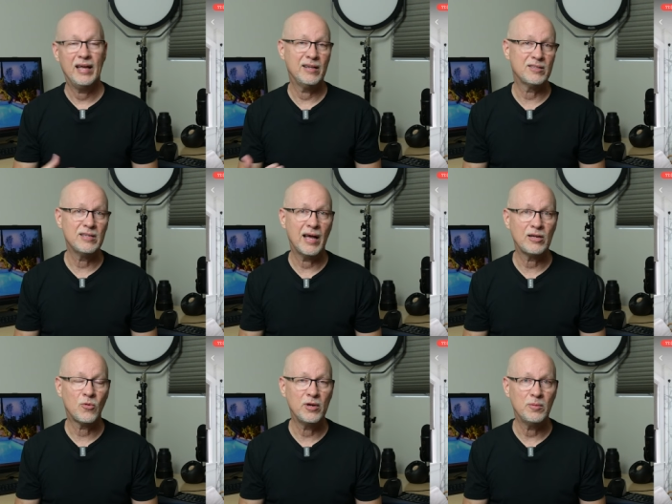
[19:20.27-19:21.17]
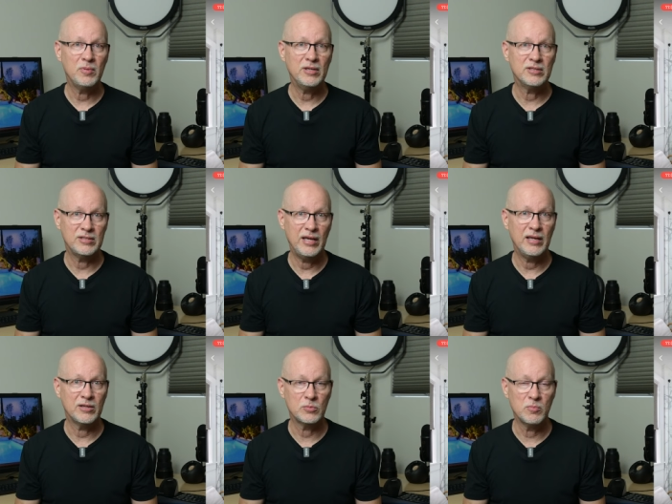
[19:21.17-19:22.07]
and it's not going to be
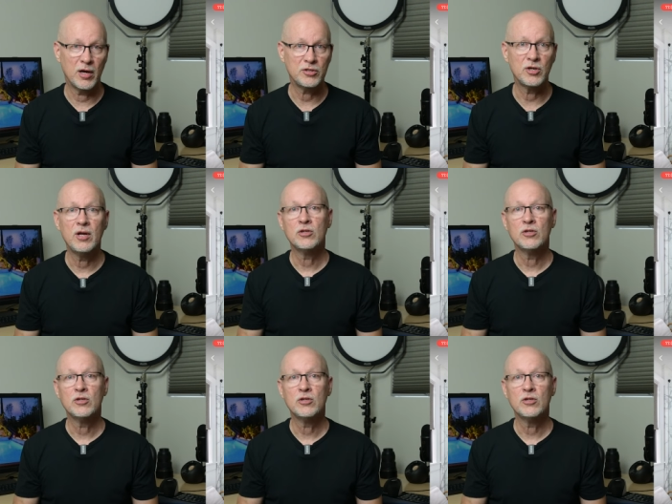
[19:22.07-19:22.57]
seen as much.